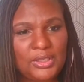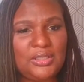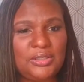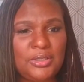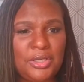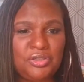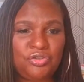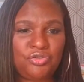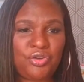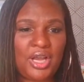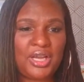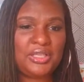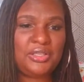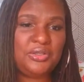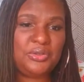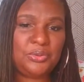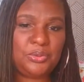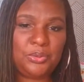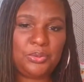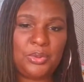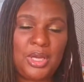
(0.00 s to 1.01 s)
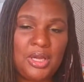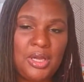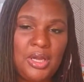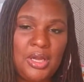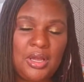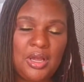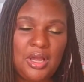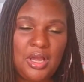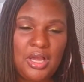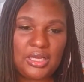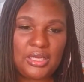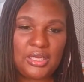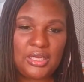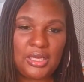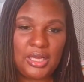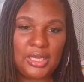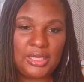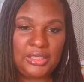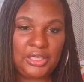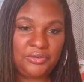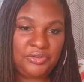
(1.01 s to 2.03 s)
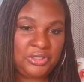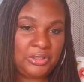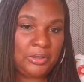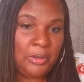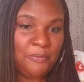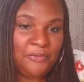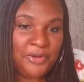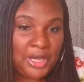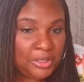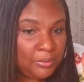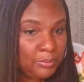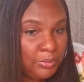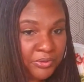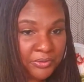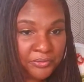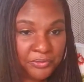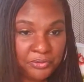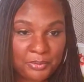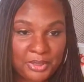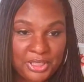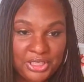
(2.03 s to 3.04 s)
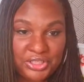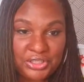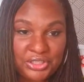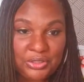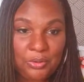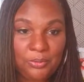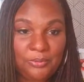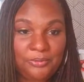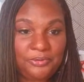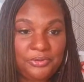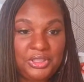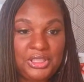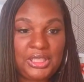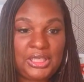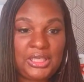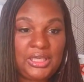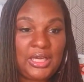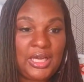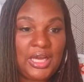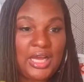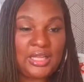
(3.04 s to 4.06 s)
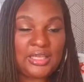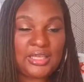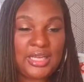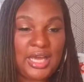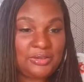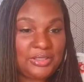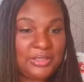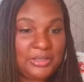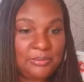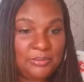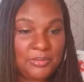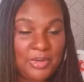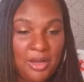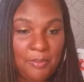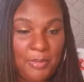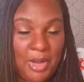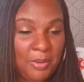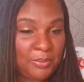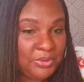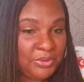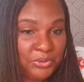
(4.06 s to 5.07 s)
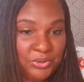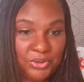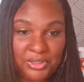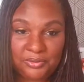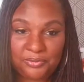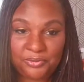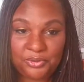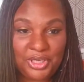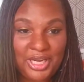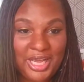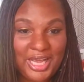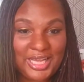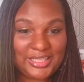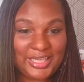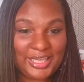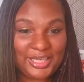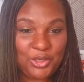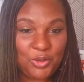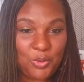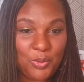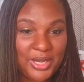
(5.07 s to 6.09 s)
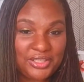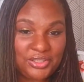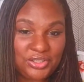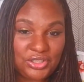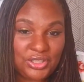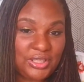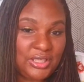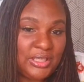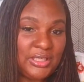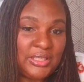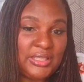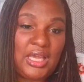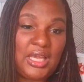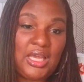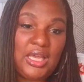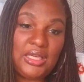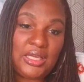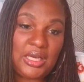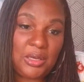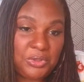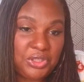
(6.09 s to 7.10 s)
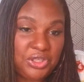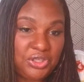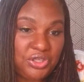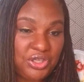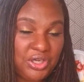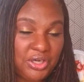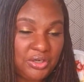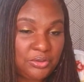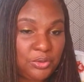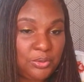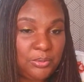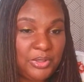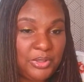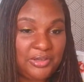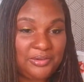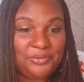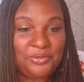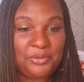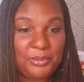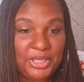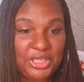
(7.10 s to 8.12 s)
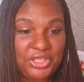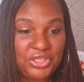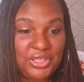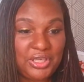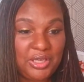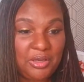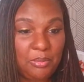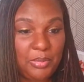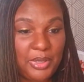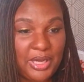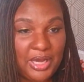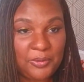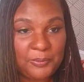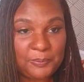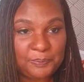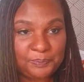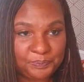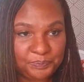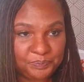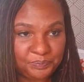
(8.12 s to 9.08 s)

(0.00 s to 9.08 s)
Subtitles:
So I try to give some valuable information, hopefully allow some opportunity for you to ask any questions. And I want to share a little bit of information about